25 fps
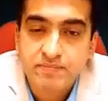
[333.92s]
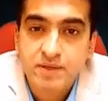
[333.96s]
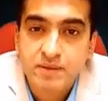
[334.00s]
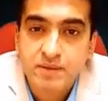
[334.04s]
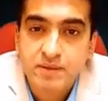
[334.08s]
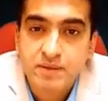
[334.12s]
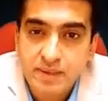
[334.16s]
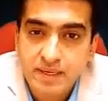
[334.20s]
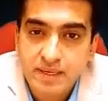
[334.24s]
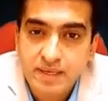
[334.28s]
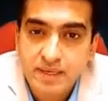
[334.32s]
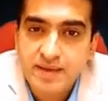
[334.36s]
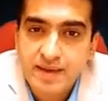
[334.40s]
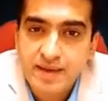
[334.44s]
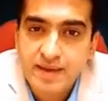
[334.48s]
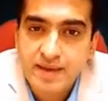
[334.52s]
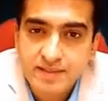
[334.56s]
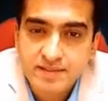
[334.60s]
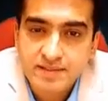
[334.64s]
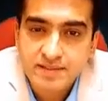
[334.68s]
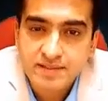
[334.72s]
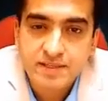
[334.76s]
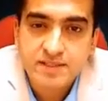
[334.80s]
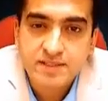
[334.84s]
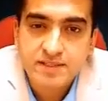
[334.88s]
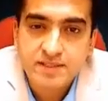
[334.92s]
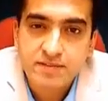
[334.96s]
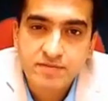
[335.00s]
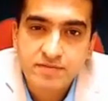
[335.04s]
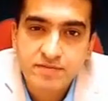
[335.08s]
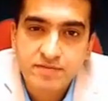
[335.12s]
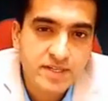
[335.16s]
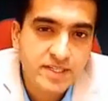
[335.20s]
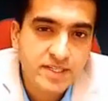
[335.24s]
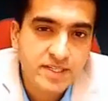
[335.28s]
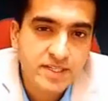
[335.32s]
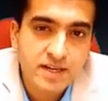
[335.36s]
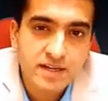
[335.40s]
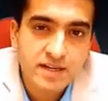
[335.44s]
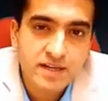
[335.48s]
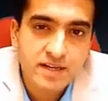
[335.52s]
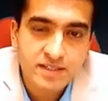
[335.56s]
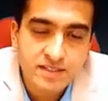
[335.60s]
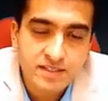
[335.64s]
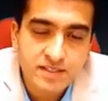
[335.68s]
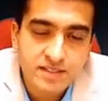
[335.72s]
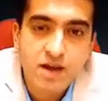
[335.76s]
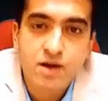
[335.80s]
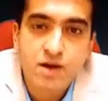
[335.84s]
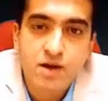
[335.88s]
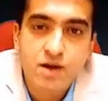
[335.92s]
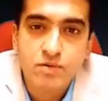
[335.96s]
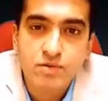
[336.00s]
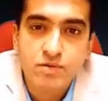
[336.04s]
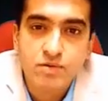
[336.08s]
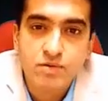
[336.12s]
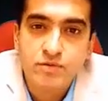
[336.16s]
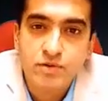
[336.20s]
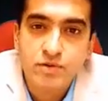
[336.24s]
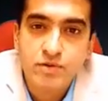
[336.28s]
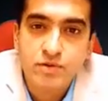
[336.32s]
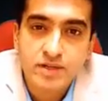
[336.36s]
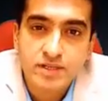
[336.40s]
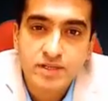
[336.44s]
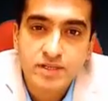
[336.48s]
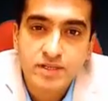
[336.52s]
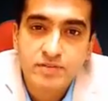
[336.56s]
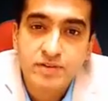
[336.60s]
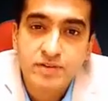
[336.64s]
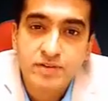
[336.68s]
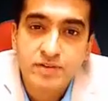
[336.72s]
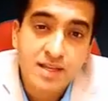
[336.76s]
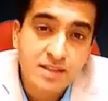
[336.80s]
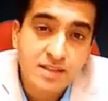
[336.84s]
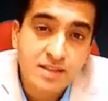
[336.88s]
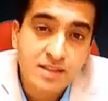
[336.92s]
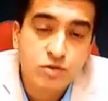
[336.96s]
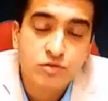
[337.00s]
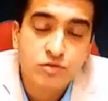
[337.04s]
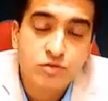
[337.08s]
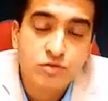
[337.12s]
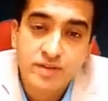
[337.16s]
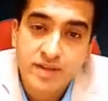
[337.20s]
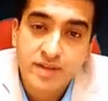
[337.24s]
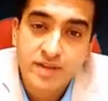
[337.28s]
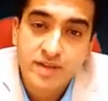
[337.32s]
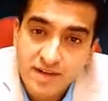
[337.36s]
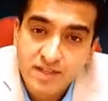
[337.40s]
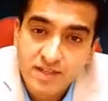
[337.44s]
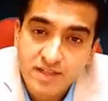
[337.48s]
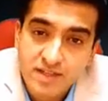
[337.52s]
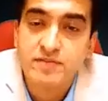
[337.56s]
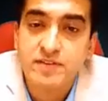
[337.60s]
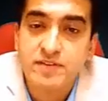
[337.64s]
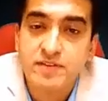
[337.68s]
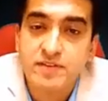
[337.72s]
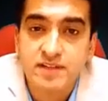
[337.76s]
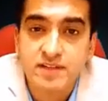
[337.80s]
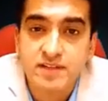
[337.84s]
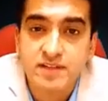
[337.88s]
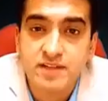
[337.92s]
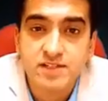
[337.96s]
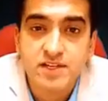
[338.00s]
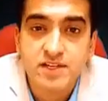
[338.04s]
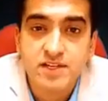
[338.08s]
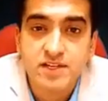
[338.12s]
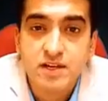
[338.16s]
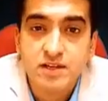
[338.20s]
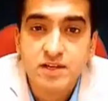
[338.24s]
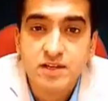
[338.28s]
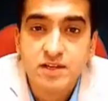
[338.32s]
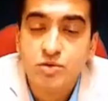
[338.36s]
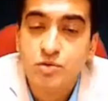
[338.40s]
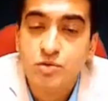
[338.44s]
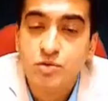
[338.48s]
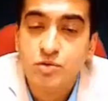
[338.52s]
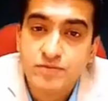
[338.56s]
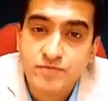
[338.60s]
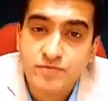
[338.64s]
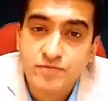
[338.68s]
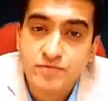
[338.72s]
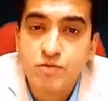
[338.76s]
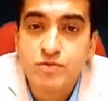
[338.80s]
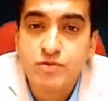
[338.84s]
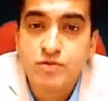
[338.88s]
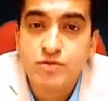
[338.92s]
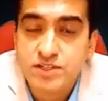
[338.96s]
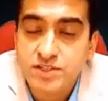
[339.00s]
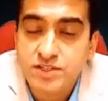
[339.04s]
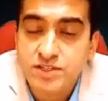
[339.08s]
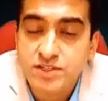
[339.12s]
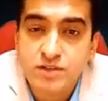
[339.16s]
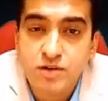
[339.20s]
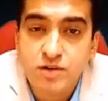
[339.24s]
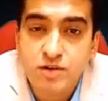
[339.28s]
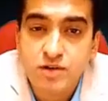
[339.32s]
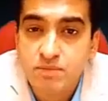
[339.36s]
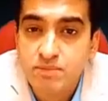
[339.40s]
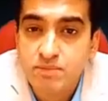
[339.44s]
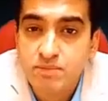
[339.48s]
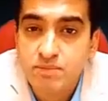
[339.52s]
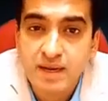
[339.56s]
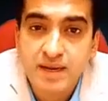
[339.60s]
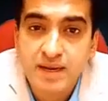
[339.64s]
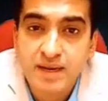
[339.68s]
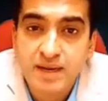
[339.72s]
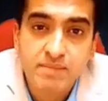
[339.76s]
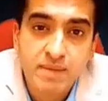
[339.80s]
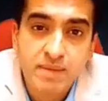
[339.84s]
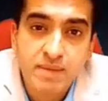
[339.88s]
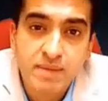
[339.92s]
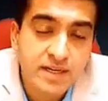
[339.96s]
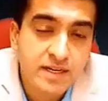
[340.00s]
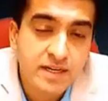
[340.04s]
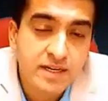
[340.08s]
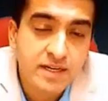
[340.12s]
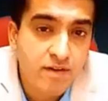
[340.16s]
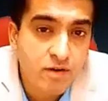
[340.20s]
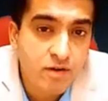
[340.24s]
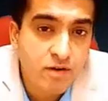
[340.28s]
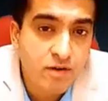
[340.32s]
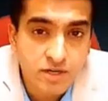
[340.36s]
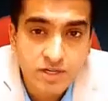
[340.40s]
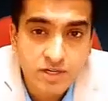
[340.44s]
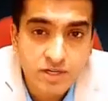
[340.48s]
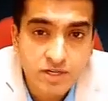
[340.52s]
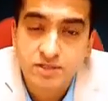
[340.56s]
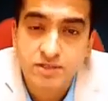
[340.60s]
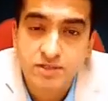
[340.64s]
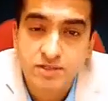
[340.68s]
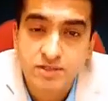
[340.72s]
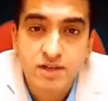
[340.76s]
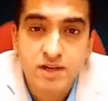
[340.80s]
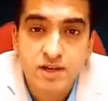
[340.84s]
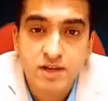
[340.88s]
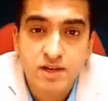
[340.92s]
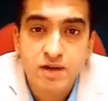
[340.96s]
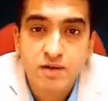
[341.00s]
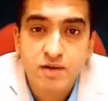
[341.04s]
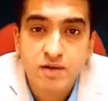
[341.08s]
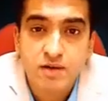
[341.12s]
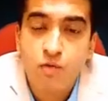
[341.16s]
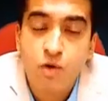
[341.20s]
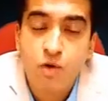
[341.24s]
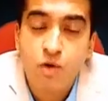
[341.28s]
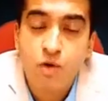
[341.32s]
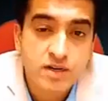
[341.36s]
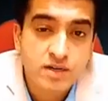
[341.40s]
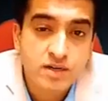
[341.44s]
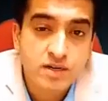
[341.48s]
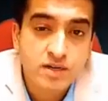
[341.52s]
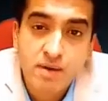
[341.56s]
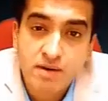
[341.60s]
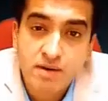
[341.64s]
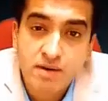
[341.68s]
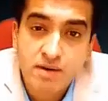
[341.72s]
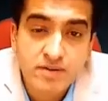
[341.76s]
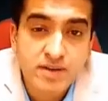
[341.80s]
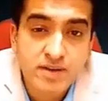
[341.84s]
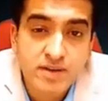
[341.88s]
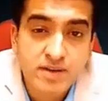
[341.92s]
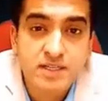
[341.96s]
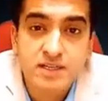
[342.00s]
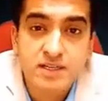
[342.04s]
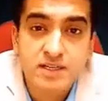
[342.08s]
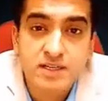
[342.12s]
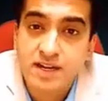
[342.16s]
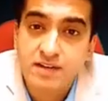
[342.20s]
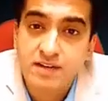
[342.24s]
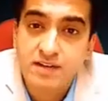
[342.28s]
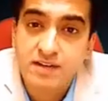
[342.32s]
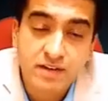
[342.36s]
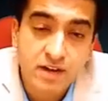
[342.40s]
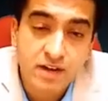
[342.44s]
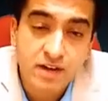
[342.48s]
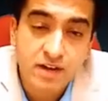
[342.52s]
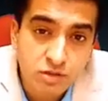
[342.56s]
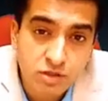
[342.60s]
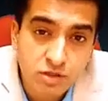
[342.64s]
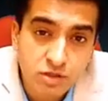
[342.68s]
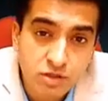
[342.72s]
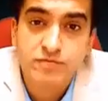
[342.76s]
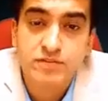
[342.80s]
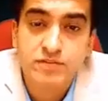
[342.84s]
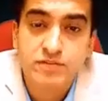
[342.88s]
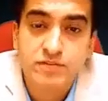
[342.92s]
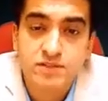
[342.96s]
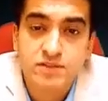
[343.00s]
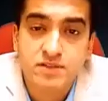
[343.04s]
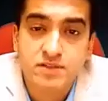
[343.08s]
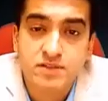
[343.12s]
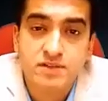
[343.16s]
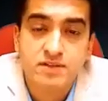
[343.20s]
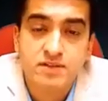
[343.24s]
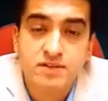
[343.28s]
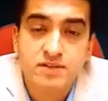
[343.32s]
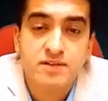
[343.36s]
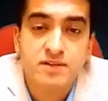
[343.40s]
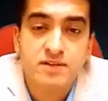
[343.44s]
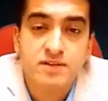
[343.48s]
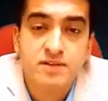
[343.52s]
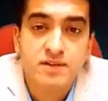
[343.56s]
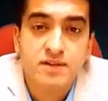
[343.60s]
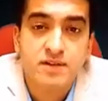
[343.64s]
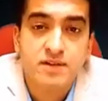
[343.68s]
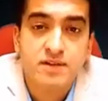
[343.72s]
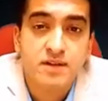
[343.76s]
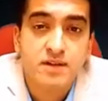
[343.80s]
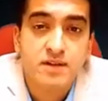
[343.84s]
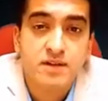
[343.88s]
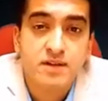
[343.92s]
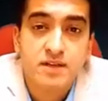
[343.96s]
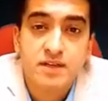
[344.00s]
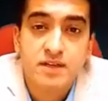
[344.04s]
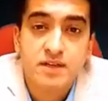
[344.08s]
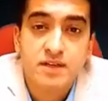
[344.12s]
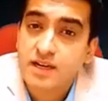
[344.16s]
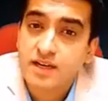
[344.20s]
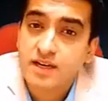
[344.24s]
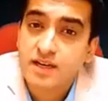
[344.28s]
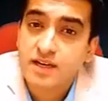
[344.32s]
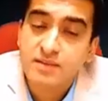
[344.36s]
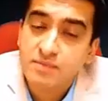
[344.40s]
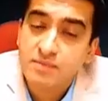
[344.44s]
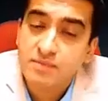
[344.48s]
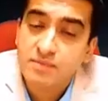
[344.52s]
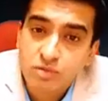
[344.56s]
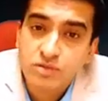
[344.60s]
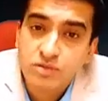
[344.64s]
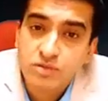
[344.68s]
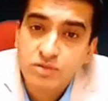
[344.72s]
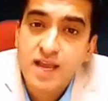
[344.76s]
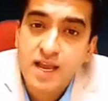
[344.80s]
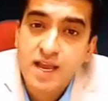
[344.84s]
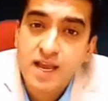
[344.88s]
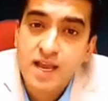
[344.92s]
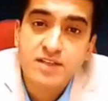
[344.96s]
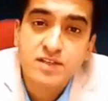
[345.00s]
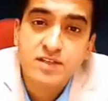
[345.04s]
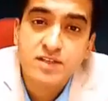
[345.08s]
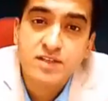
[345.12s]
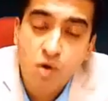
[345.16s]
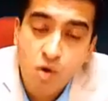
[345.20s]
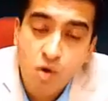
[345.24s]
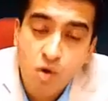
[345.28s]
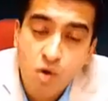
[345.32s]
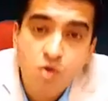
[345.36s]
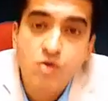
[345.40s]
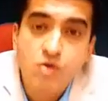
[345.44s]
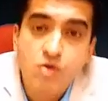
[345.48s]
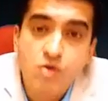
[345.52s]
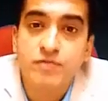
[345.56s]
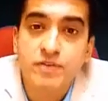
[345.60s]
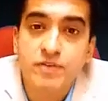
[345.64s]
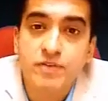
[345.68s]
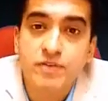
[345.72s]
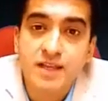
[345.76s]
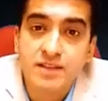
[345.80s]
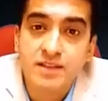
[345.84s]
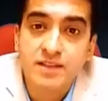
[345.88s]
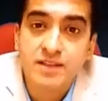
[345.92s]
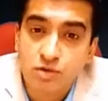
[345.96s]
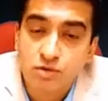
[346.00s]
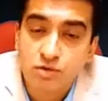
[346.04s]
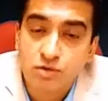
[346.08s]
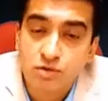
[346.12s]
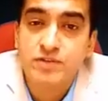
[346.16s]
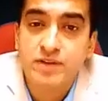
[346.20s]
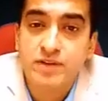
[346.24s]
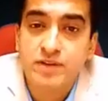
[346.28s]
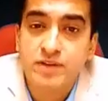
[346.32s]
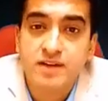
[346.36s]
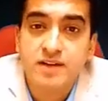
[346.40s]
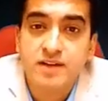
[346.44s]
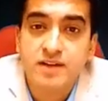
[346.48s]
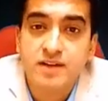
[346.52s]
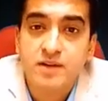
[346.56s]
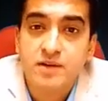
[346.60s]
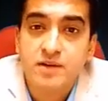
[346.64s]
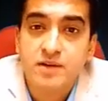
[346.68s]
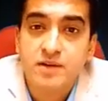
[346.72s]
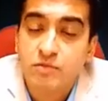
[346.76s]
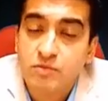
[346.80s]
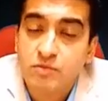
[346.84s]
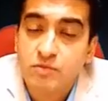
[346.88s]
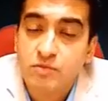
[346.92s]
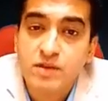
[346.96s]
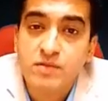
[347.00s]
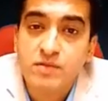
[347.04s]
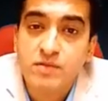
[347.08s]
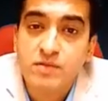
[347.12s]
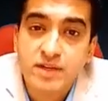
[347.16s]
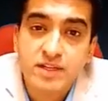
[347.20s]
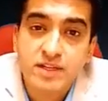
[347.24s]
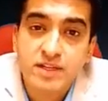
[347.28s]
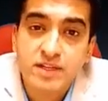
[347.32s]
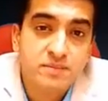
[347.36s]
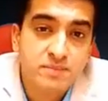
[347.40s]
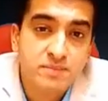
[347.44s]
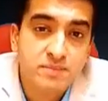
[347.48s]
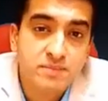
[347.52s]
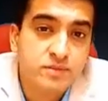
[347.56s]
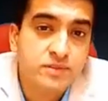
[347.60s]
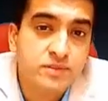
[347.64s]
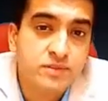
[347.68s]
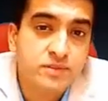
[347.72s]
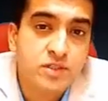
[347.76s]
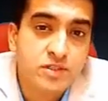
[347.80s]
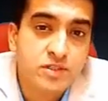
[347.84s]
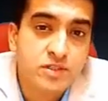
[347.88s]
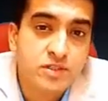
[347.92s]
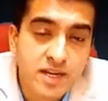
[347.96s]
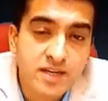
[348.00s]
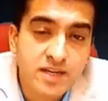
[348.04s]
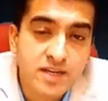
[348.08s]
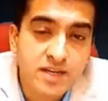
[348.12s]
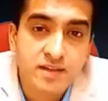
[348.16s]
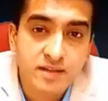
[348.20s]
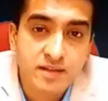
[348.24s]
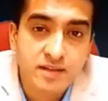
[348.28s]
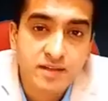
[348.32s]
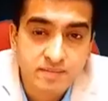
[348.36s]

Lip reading: Bill Gates is even recognized now for his philanthropic activities through his foundation called Bill and Melinda Foundation. Warren Buffett is a great philanthropist. Narendra Murthy has his own philanthropic wing where he supports the society.